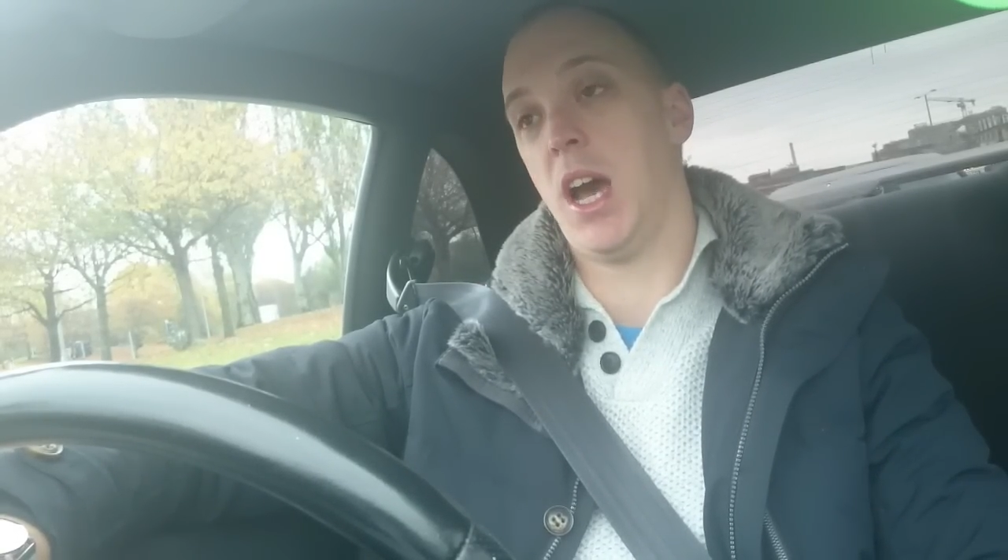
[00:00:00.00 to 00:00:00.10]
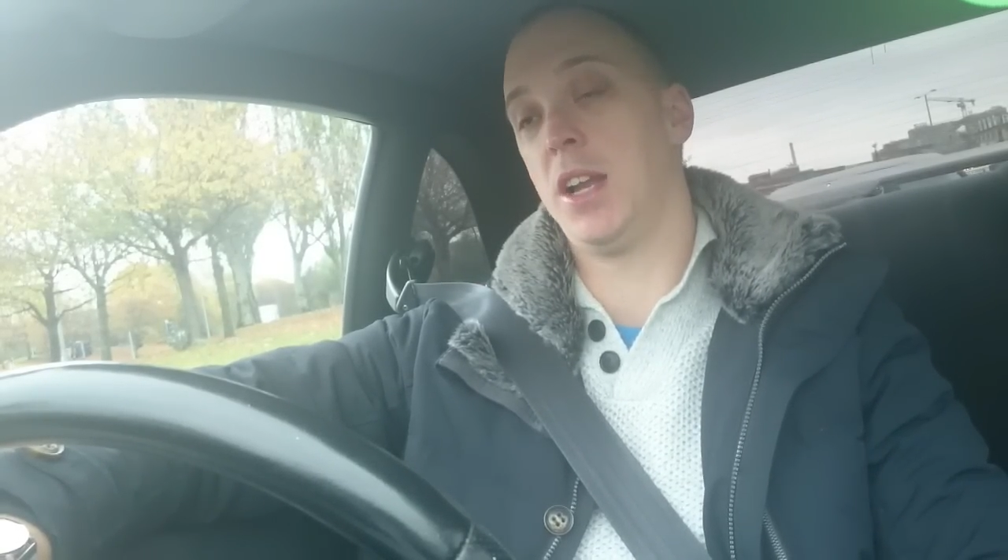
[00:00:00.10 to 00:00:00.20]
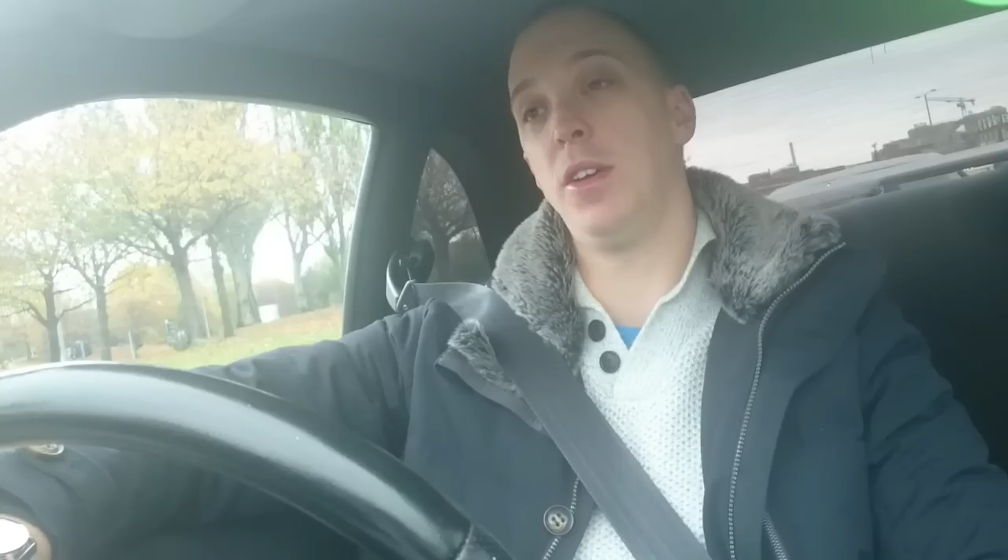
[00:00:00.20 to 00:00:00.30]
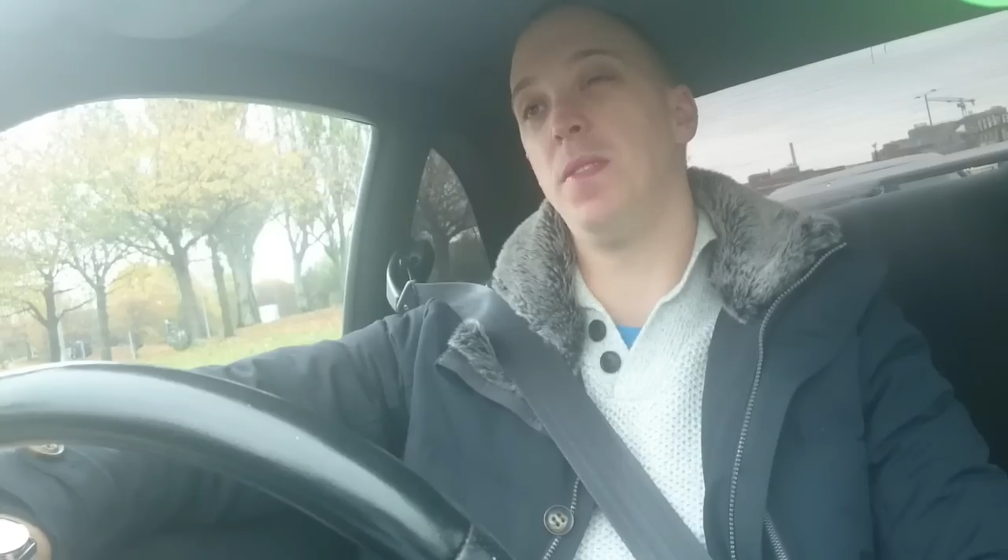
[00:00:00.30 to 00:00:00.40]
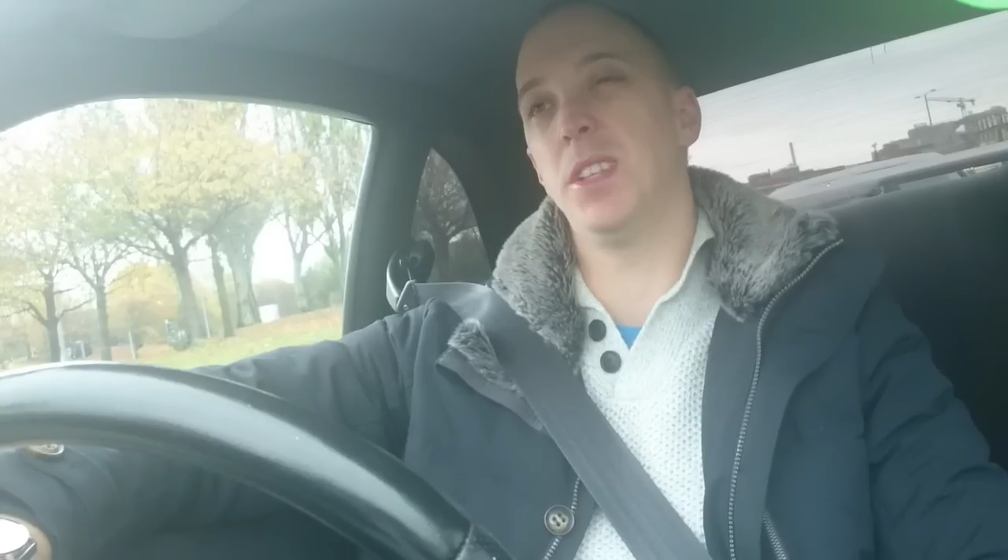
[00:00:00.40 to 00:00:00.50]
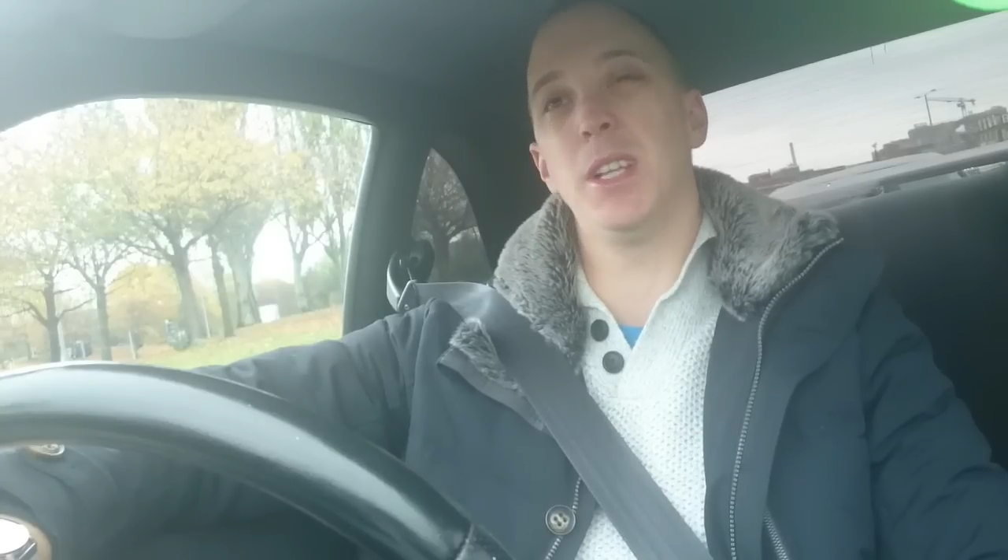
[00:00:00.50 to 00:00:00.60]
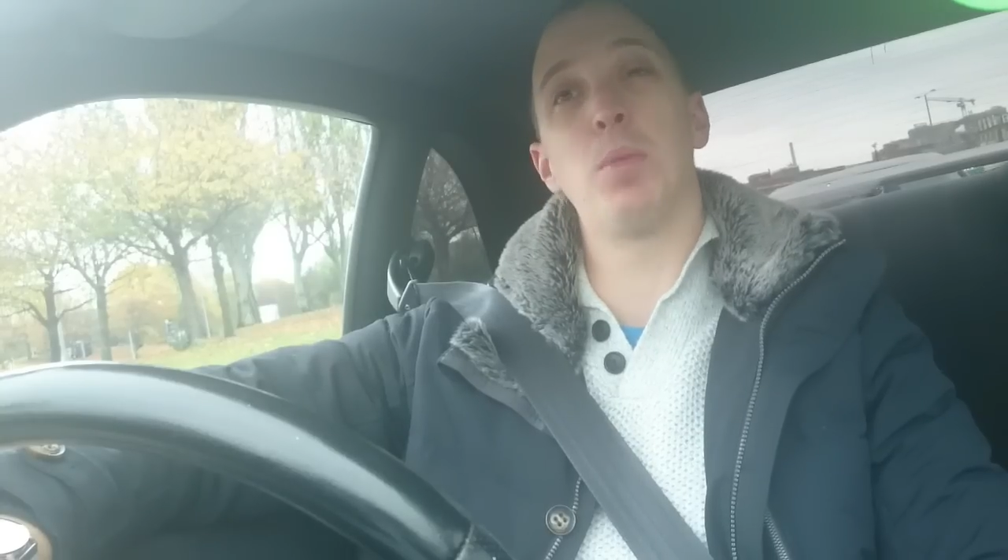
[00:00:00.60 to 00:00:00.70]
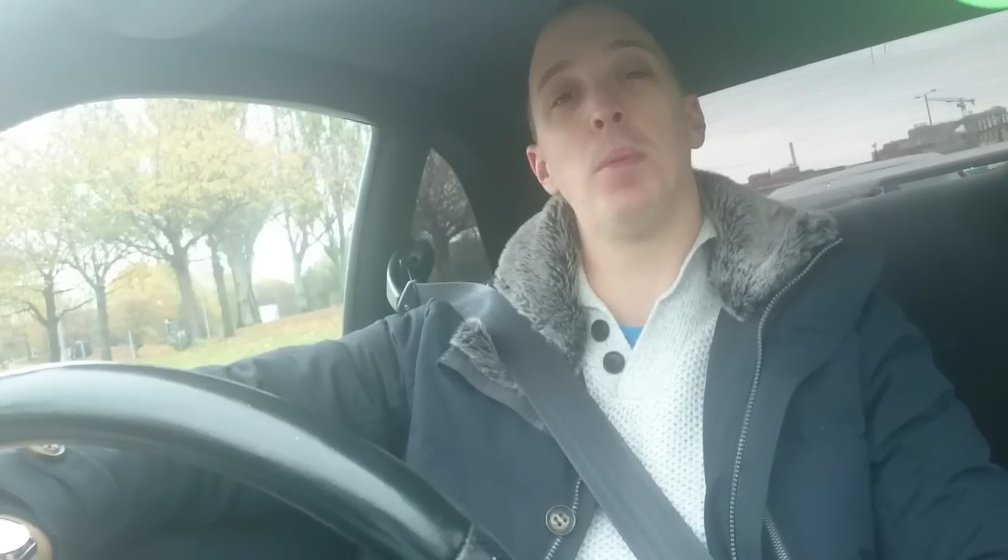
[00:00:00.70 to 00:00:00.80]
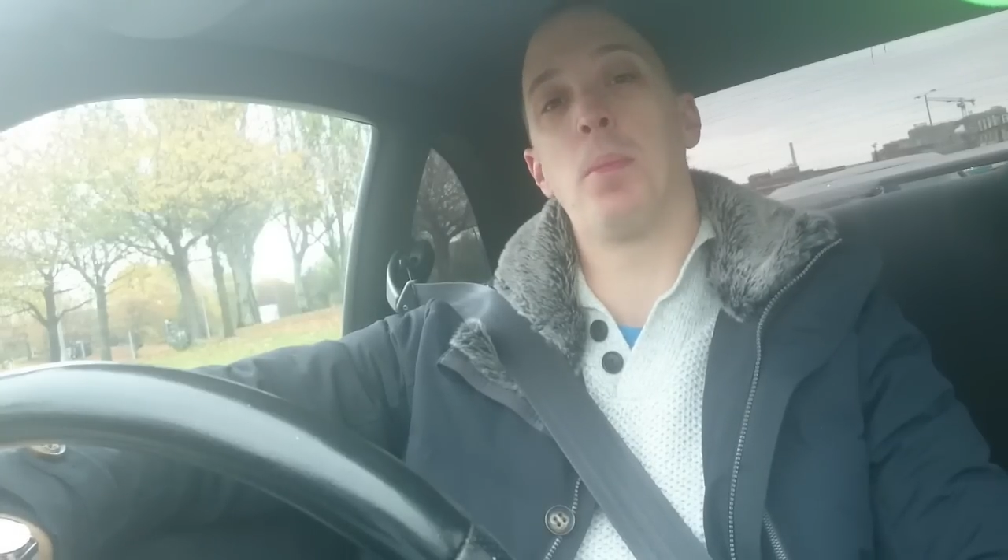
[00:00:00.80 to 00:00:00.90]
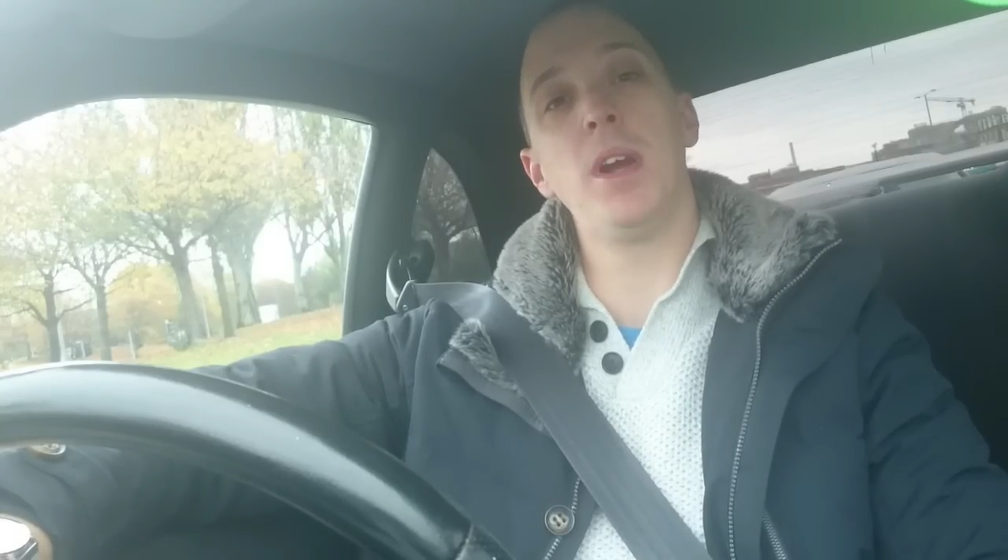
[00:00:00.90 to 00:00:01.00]
I don't even think they're
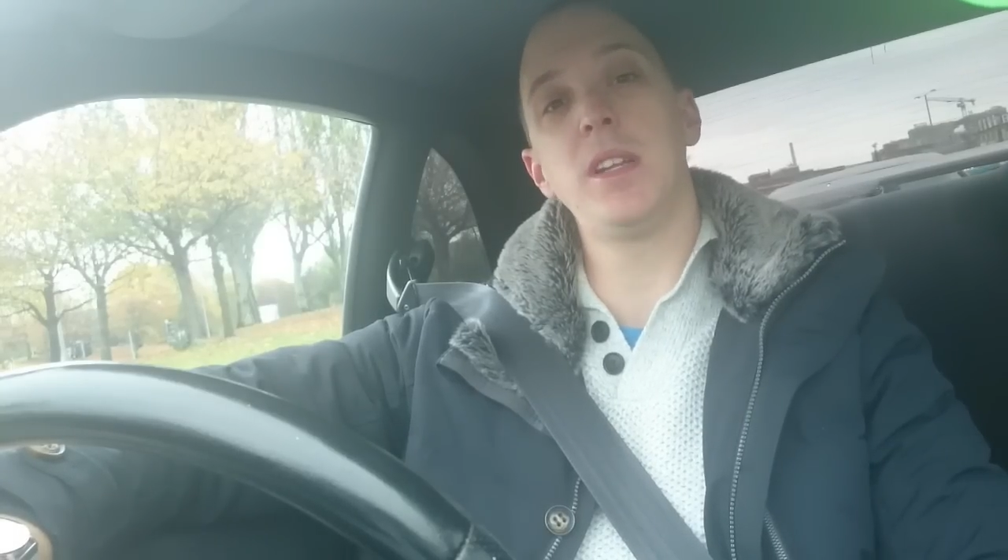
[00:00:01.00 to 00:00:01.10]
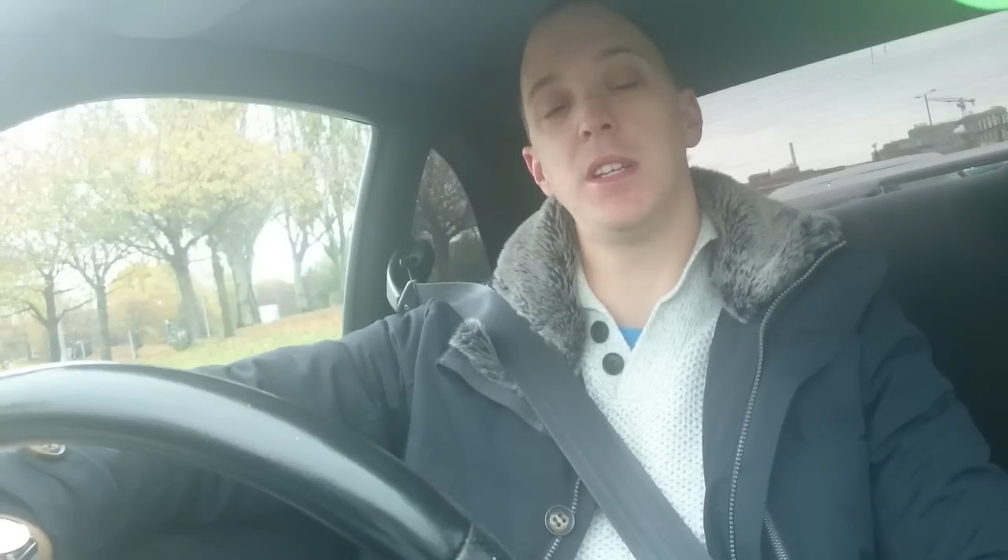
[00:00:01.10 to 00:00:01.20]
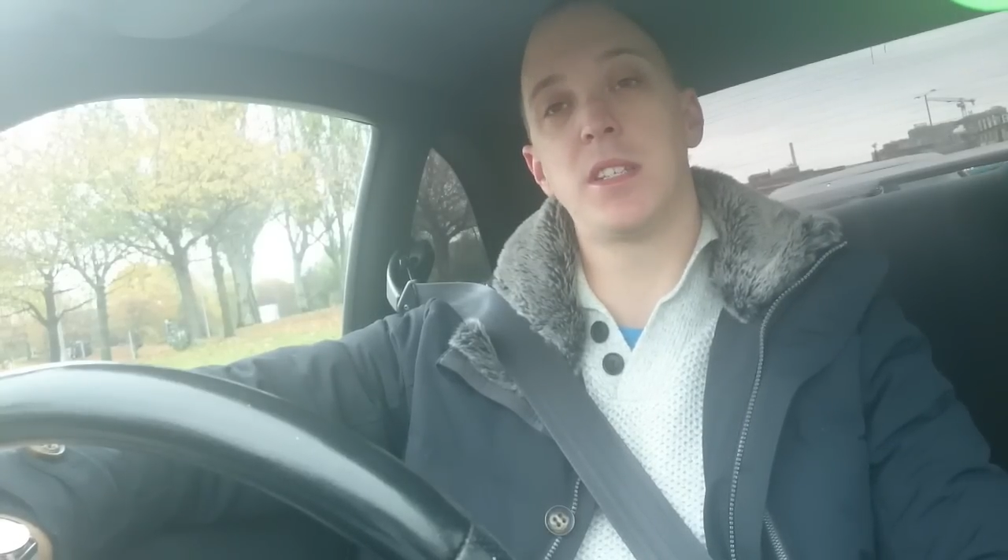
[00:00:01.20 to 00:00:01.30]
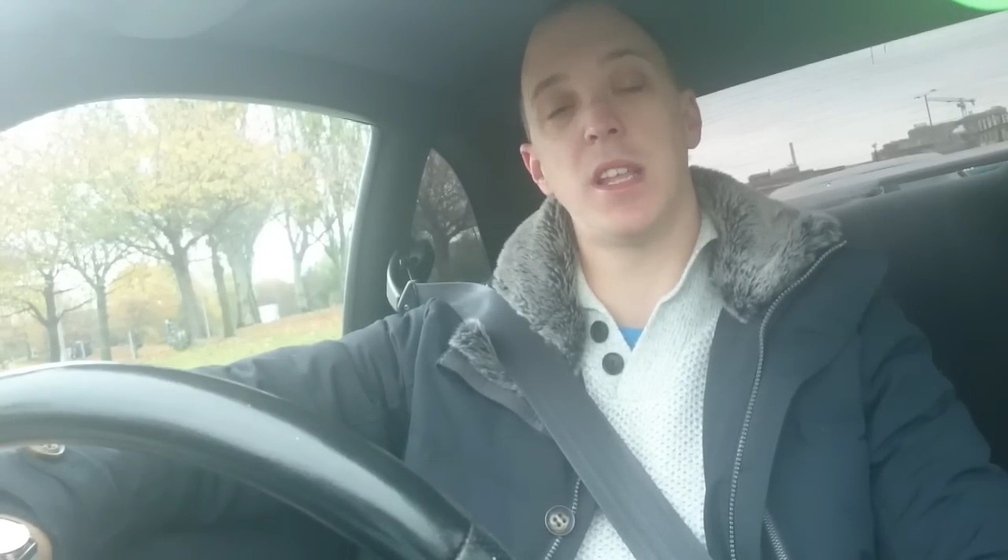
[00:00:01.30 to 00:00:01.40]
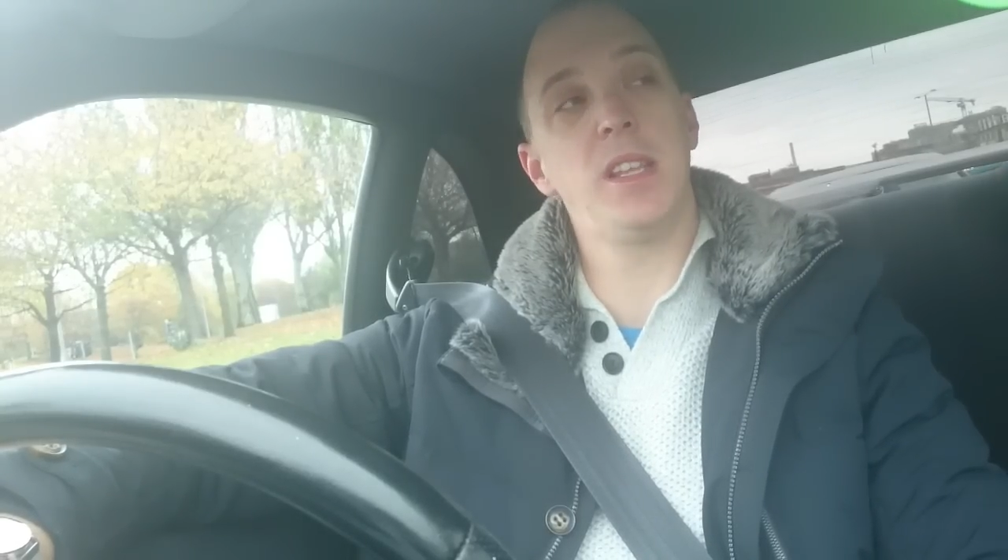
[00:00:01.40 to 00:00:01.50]
proper brake discs,